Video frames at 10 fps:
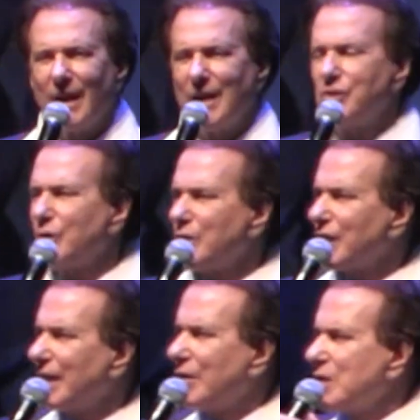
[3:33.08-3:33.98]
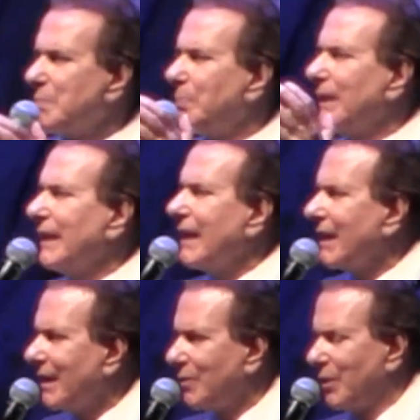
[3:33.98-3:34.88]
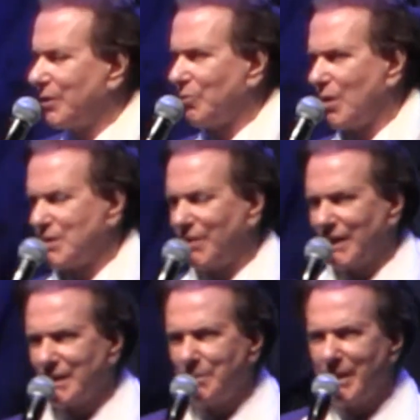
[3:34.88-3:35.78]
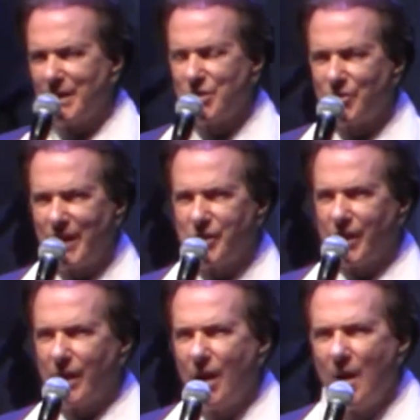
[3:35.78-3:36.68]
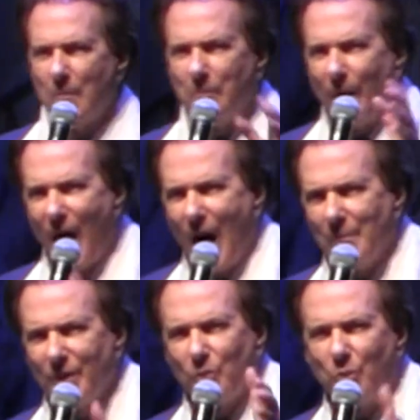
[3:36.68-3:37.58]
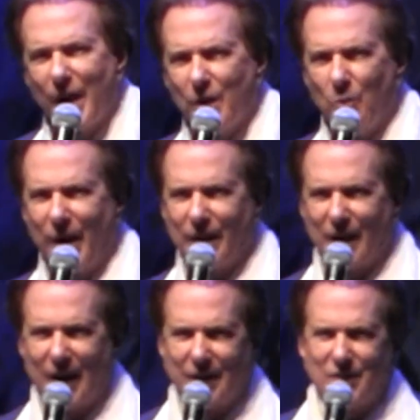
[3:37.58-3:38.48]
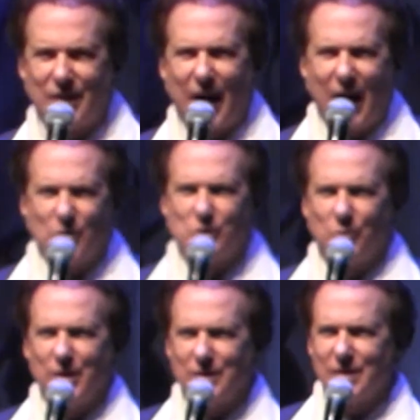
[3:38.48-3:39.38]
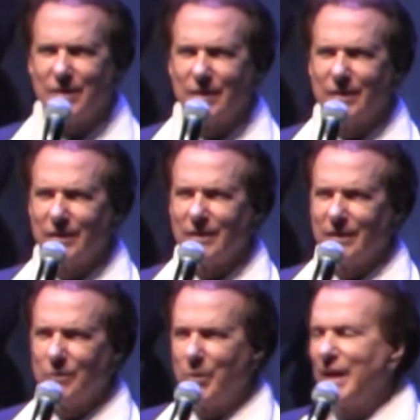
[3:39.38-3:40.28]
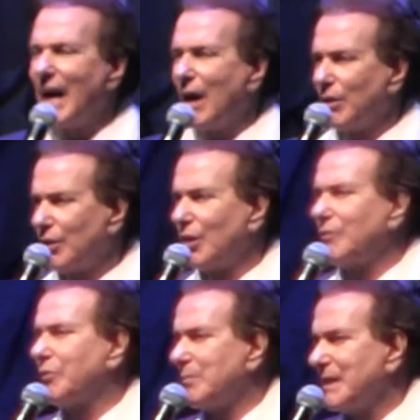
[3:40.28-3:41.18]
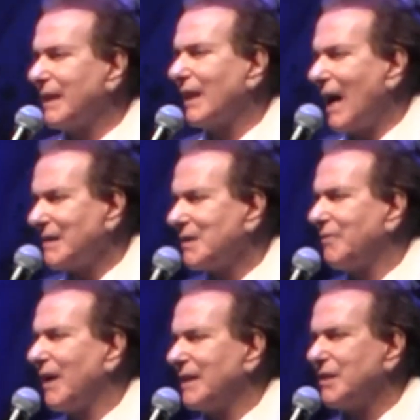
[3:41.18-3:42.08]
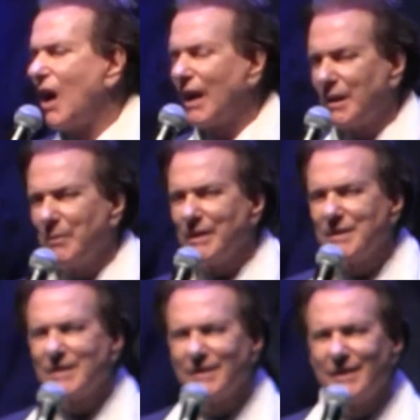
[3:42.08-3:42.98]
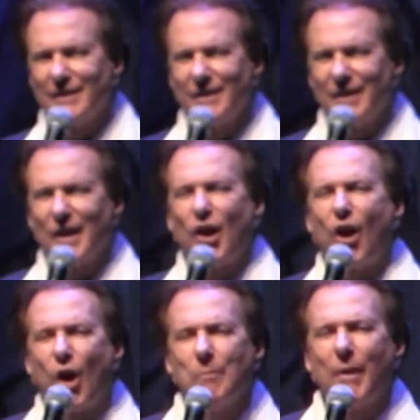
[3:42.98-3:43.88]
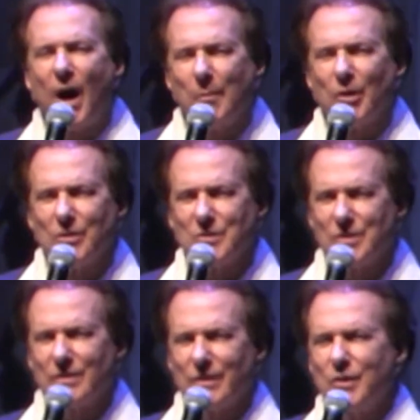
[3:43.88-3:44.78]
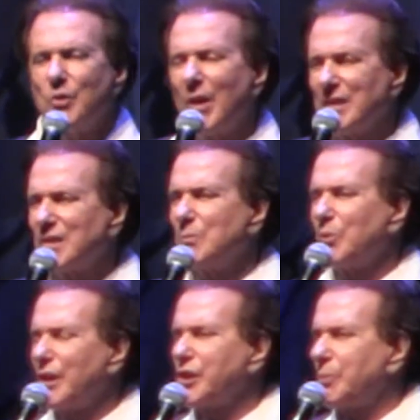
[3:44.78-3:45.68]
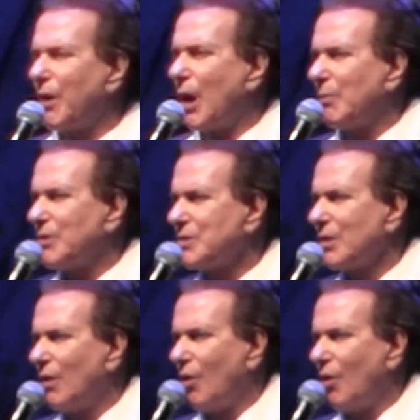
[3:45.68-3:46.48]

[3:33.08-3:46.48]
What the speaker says: And Jewish leaders pleaded with the Roosevelt administration, bomb the railway lines to Auschwitz. We now learn from declassified documents that our bombers, US and British bombers,